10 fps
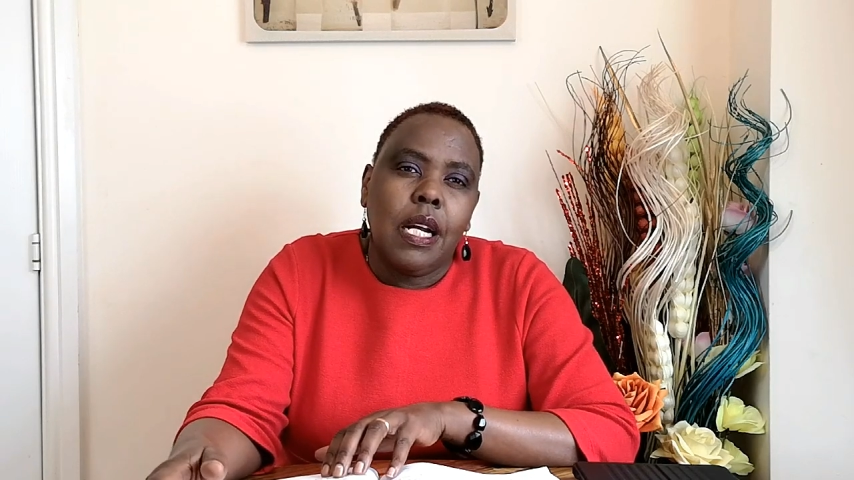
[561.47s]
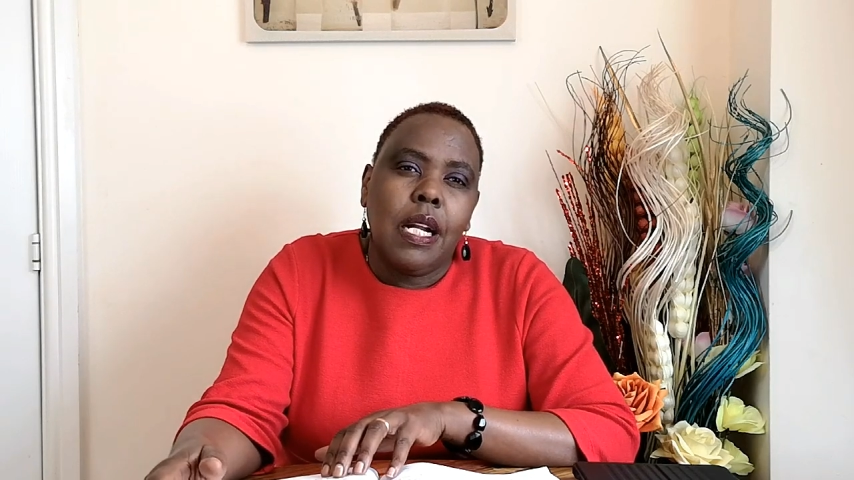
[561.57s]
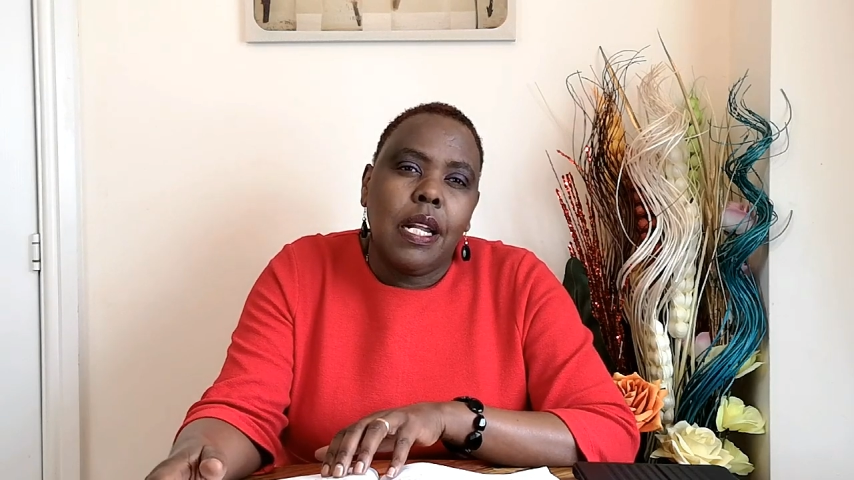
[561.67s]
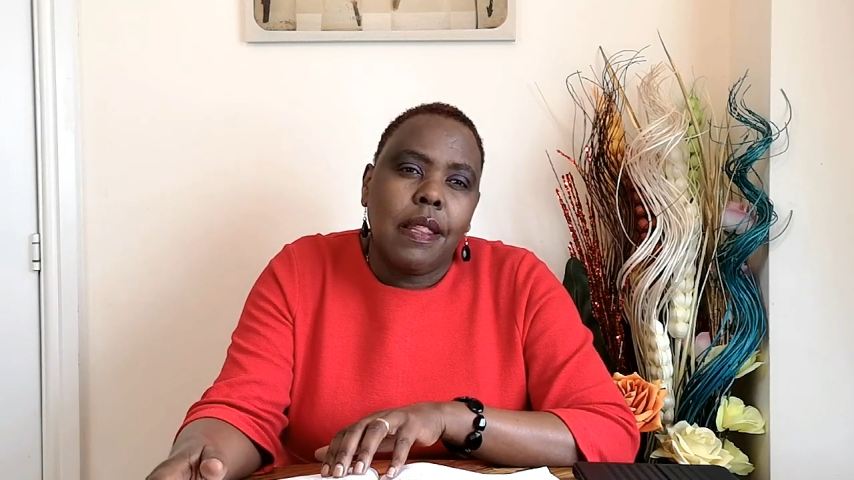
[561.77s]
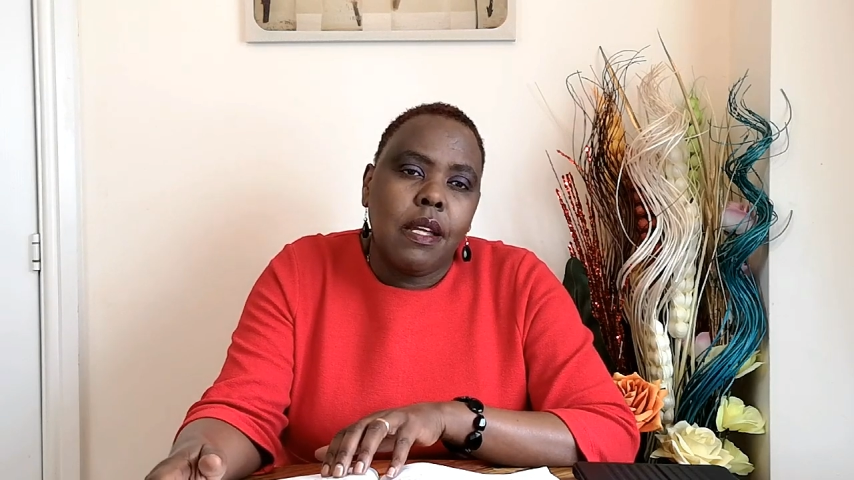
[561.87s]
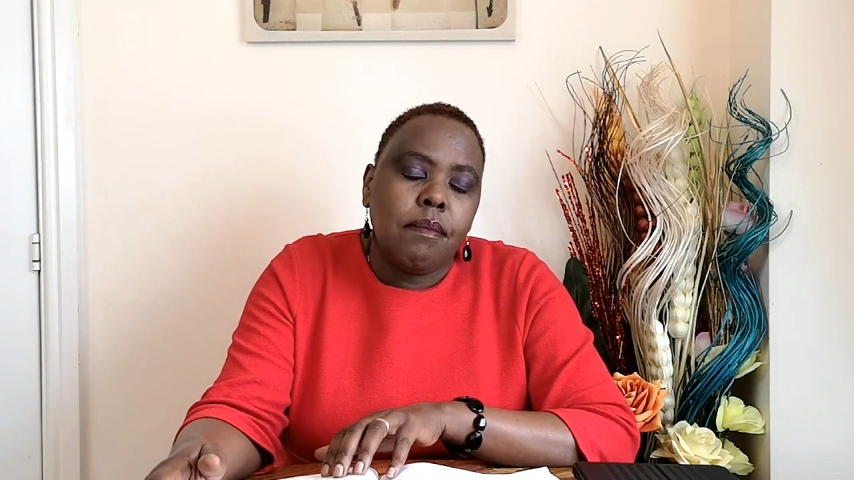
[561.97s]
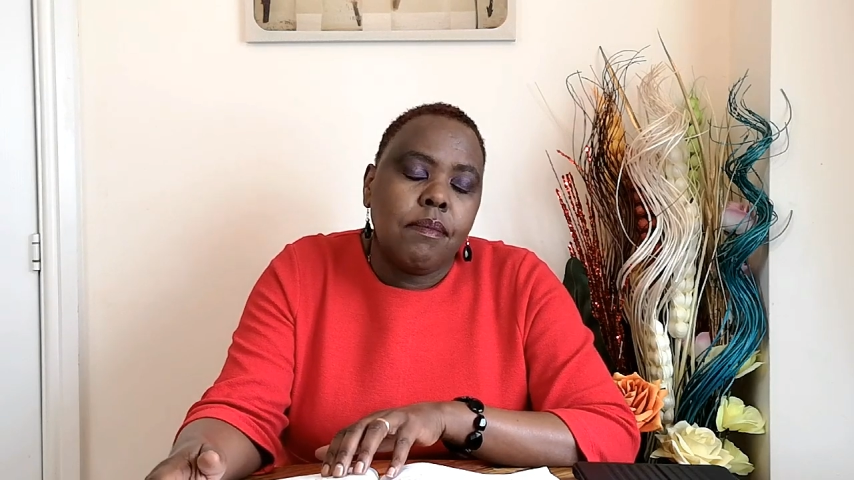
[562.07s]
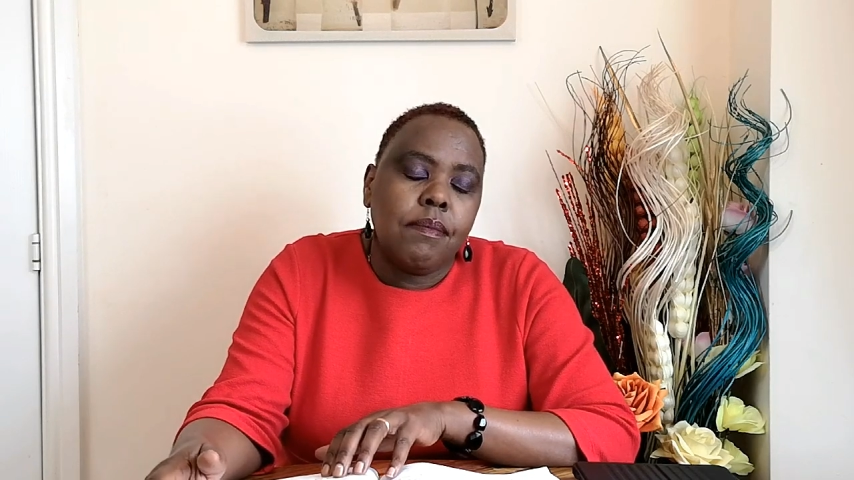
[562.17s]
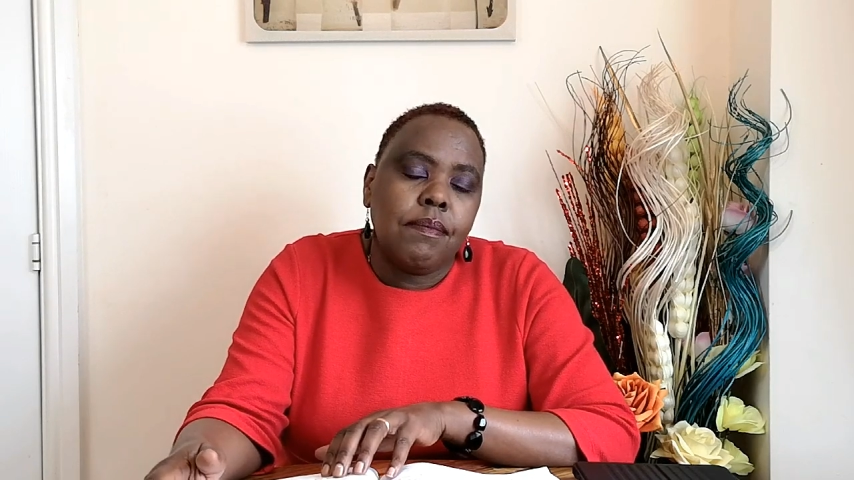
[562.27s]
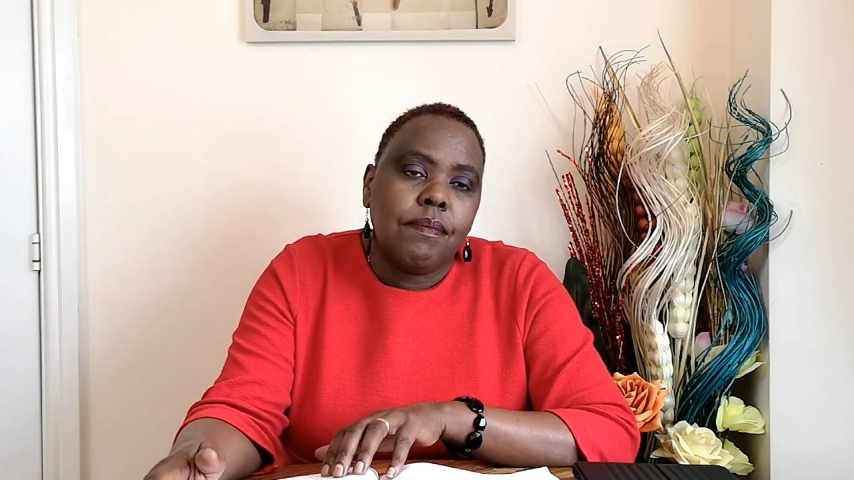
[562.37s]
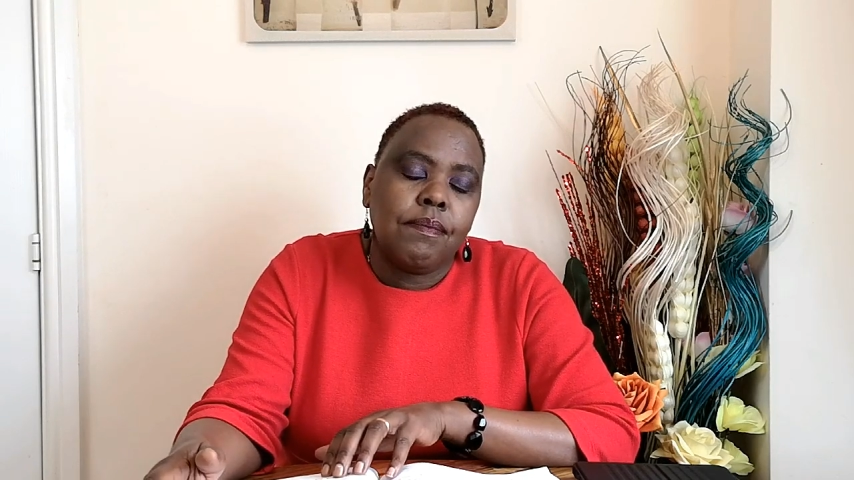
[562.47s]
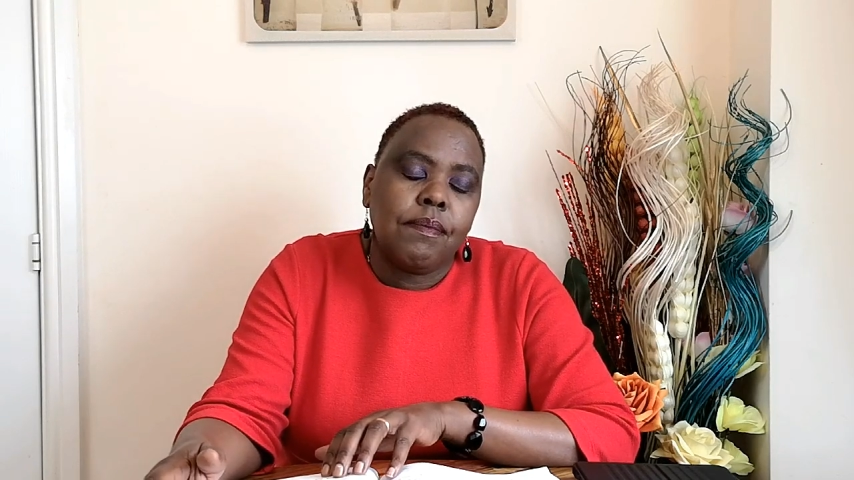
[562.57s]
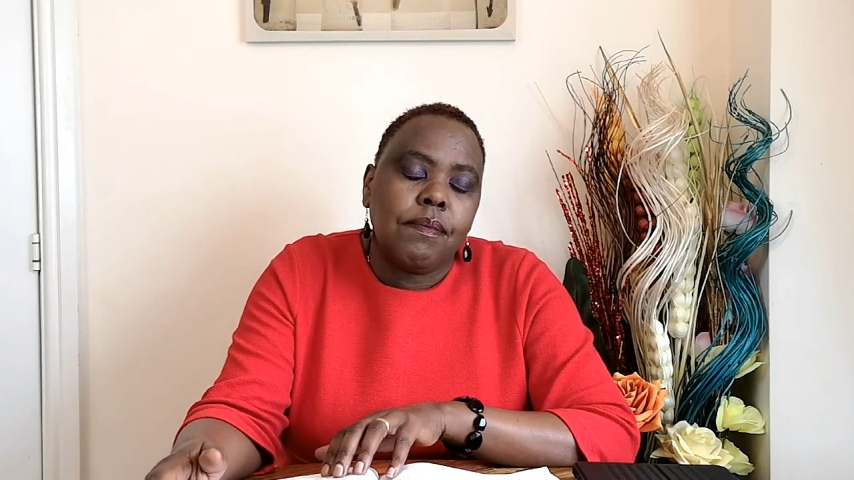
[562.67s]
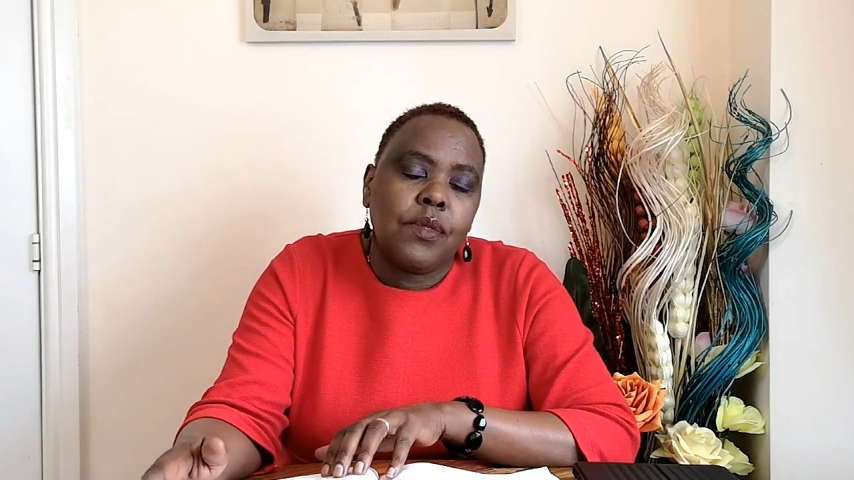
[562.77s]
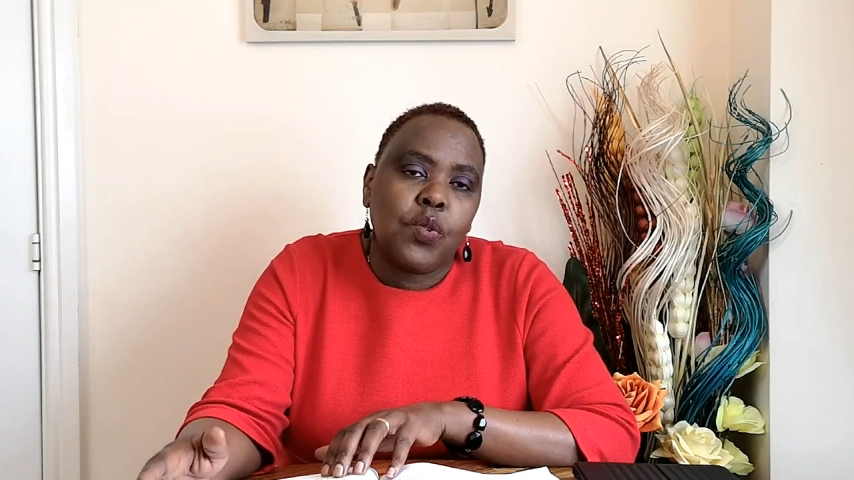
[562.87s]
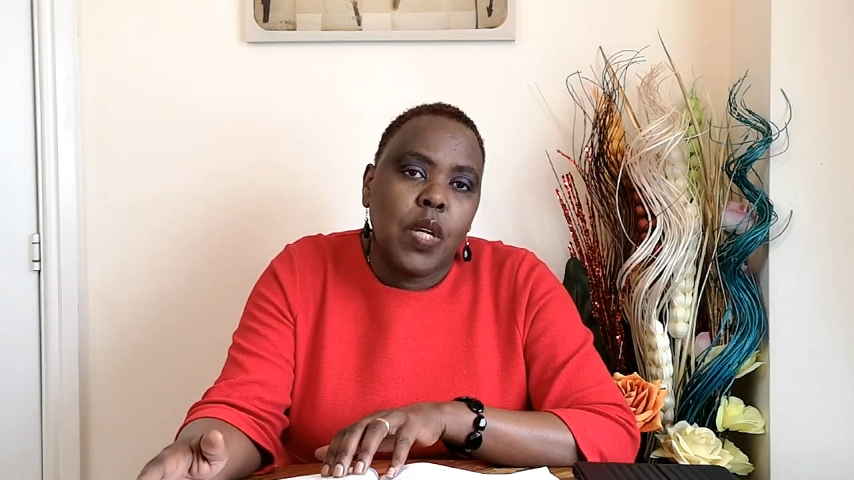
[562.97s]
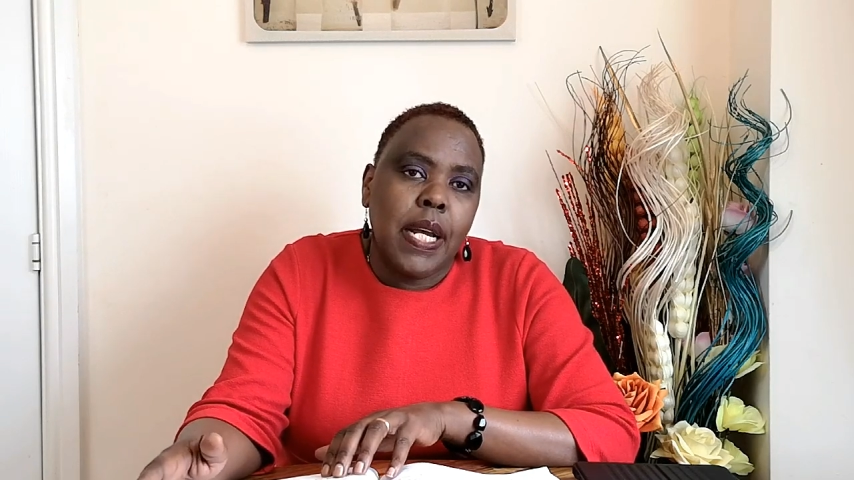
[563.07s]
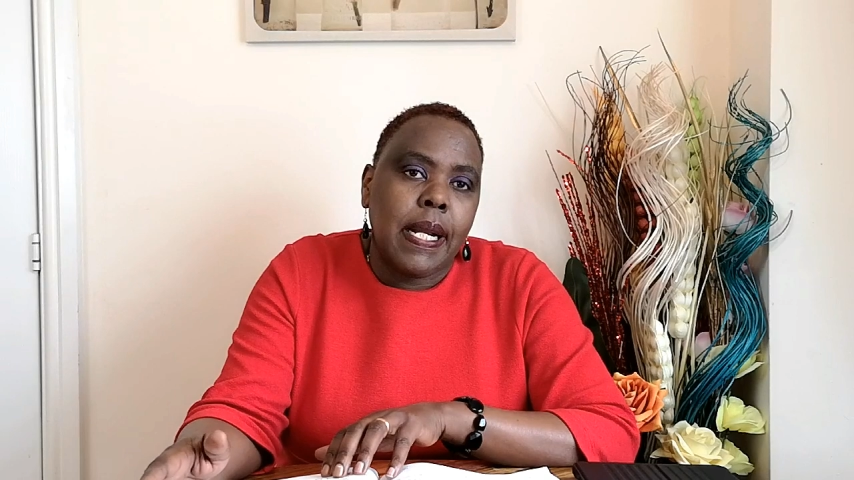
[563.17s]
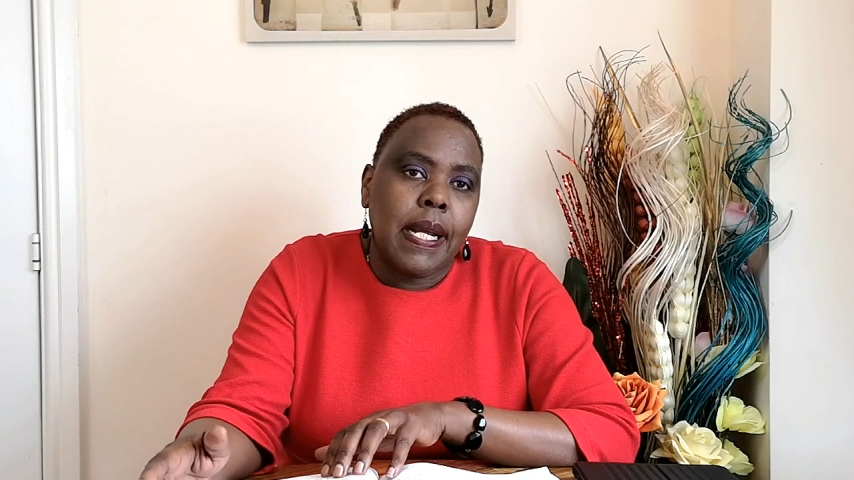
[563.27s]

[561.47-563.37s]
Let them try and